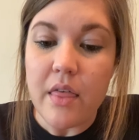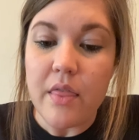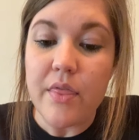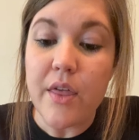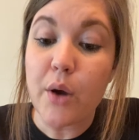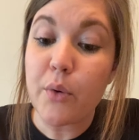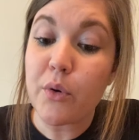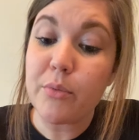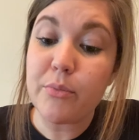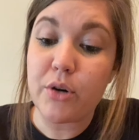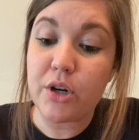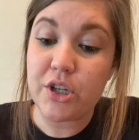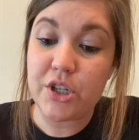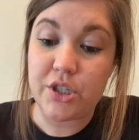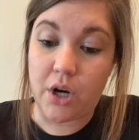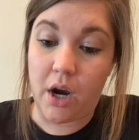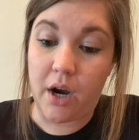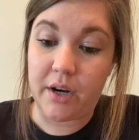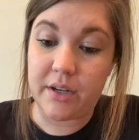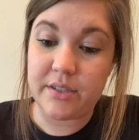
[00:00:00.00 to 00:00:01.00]
There were more
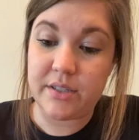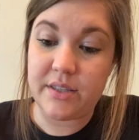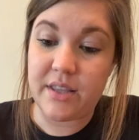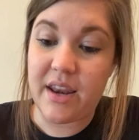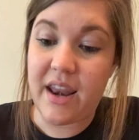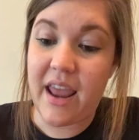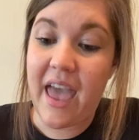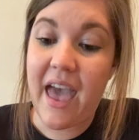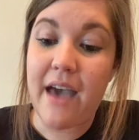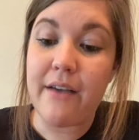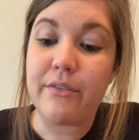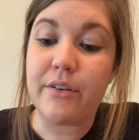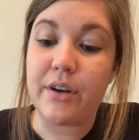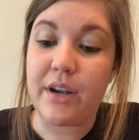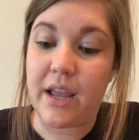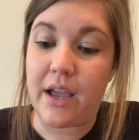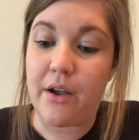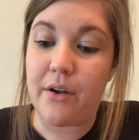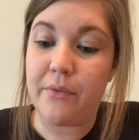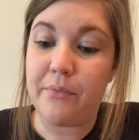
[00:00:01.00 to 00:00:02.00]
sharks than ever
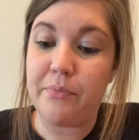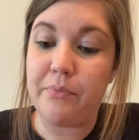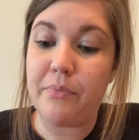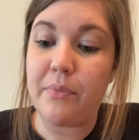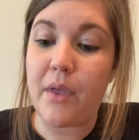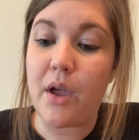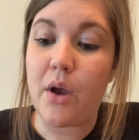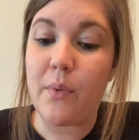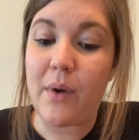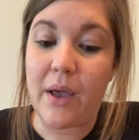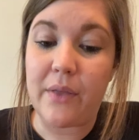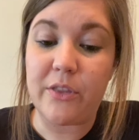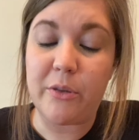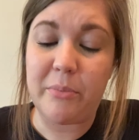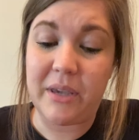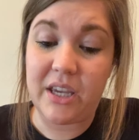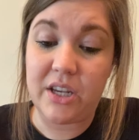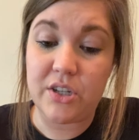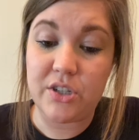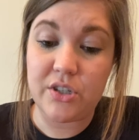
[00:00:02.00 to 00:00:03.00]
now around the
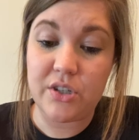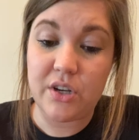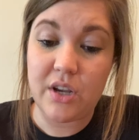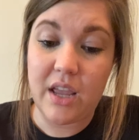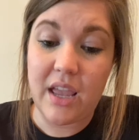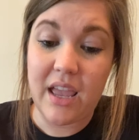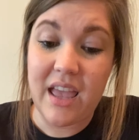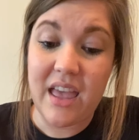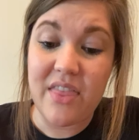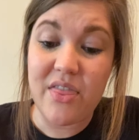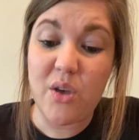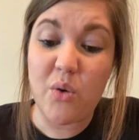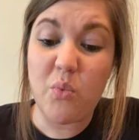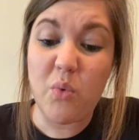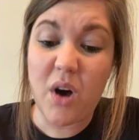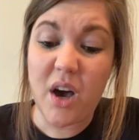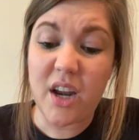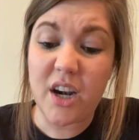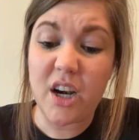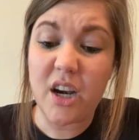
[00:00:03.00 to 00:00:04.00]
peach. The
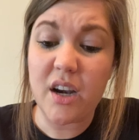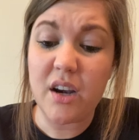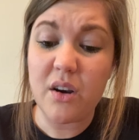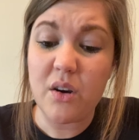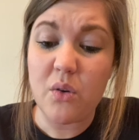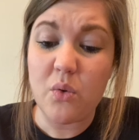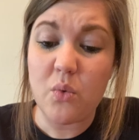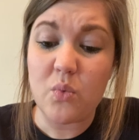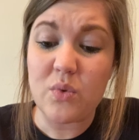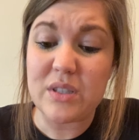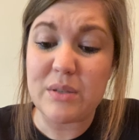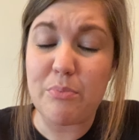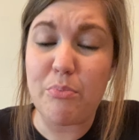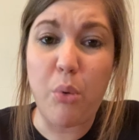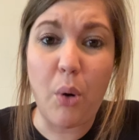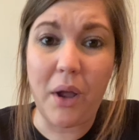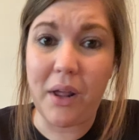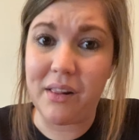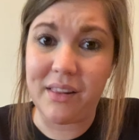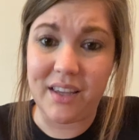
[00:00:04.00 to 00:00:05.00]
water was
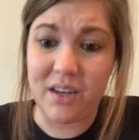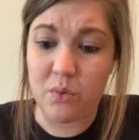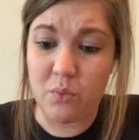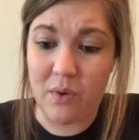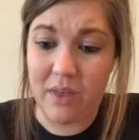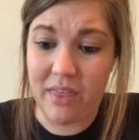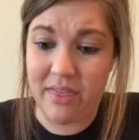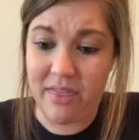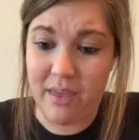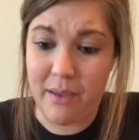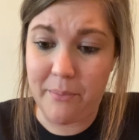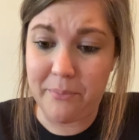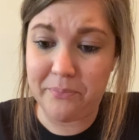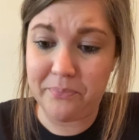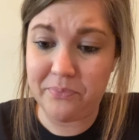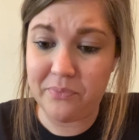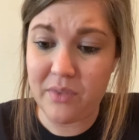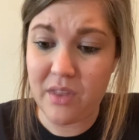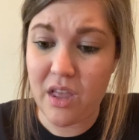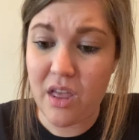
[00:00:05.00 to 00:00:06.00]
boiling with them.
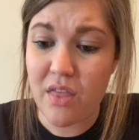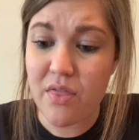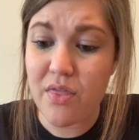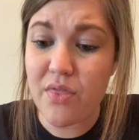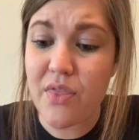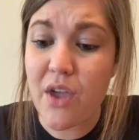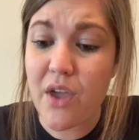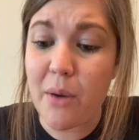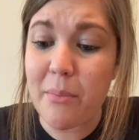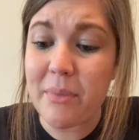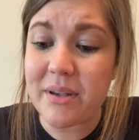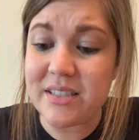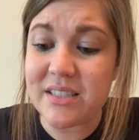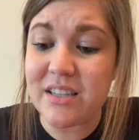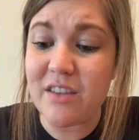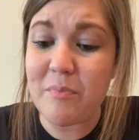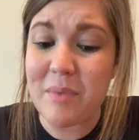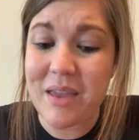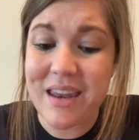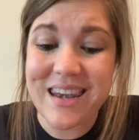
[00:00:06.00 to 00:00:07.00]
There must
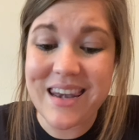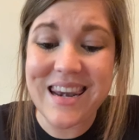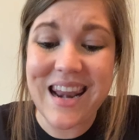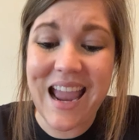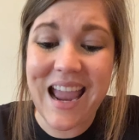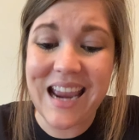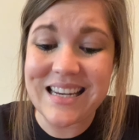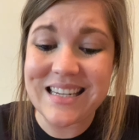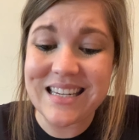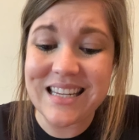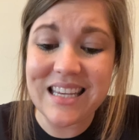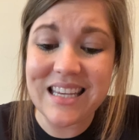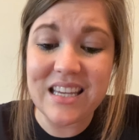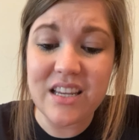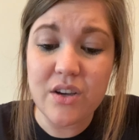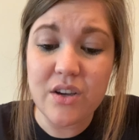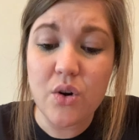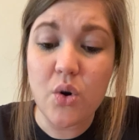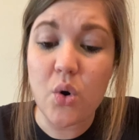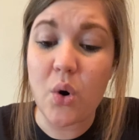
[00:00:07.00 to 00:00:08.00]
have been 90
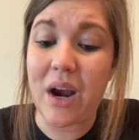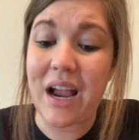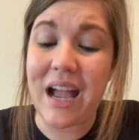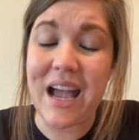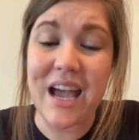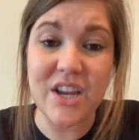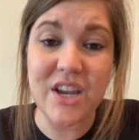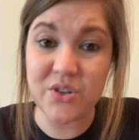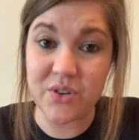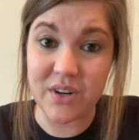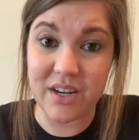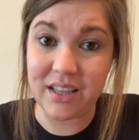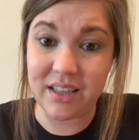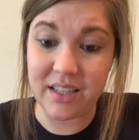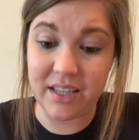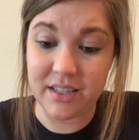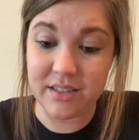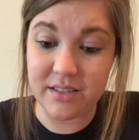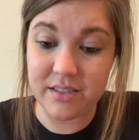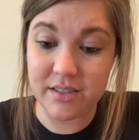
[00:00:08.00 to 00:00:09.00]
or 100 at
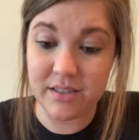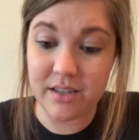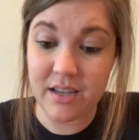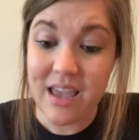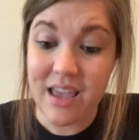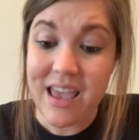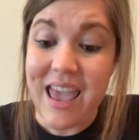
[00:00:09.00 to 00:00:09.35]
least.